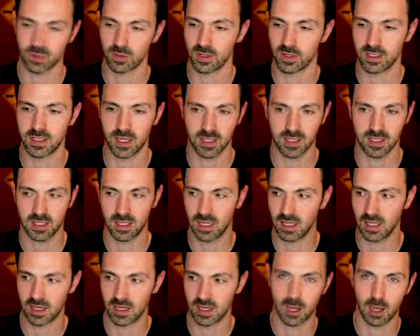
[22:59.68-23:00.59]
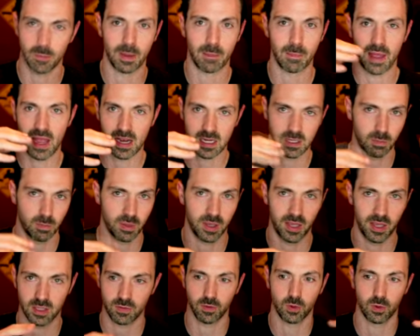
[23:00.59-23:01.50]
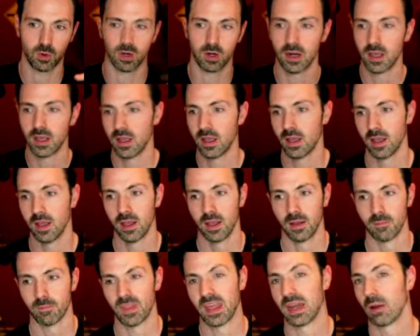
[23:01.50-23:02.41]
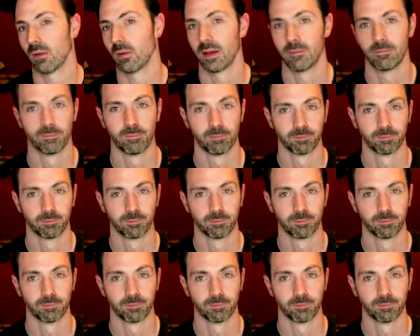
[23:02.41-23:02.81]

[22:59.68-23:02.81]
three sixty and then coming back to P S four. Anyway,